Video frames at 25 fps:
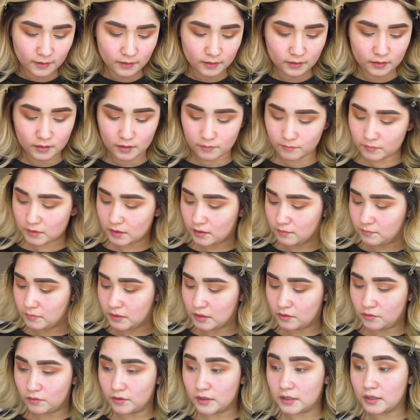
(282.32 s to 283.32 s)
And I'm going to be
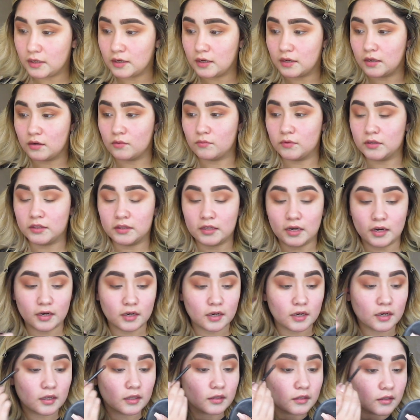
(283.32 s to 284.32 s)
going in with that
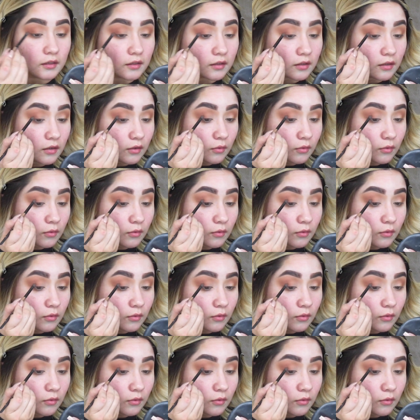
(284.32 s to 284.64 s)
color